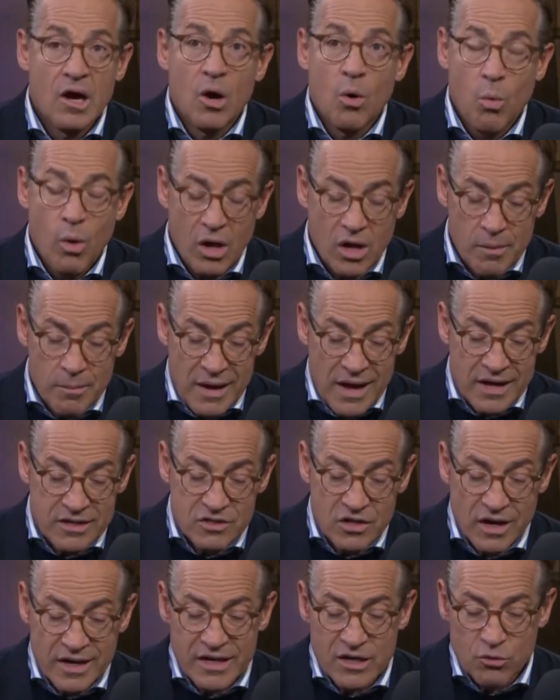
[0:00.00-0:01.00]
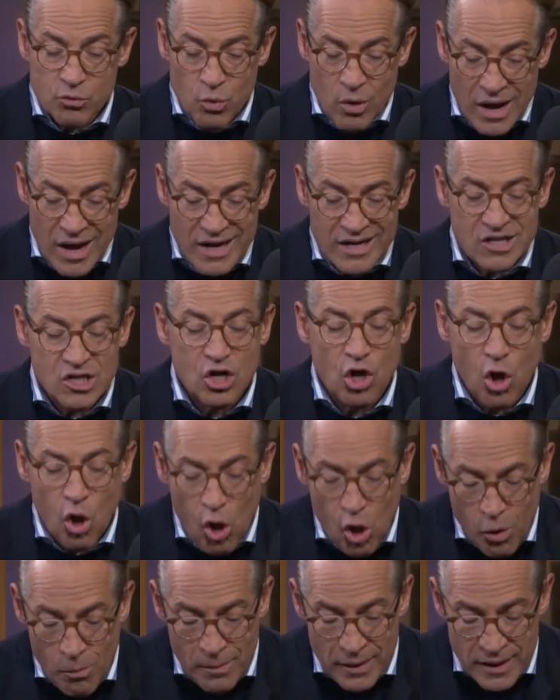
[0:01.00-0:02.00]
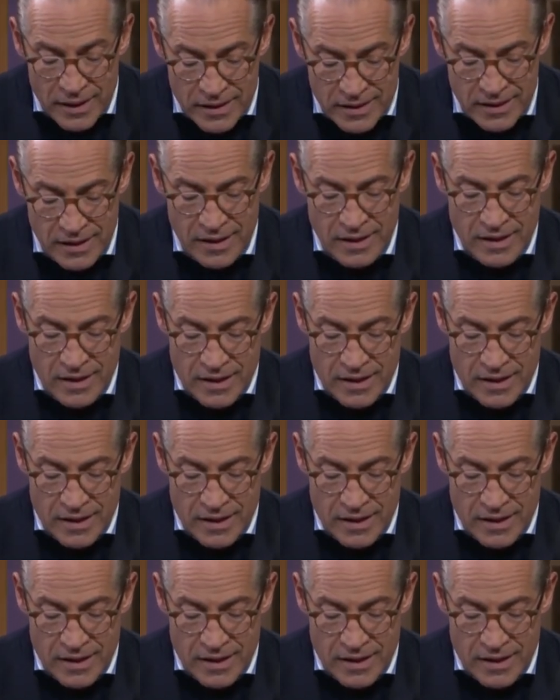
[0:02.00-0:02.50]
Welcome back. Talking to Ron Coleman.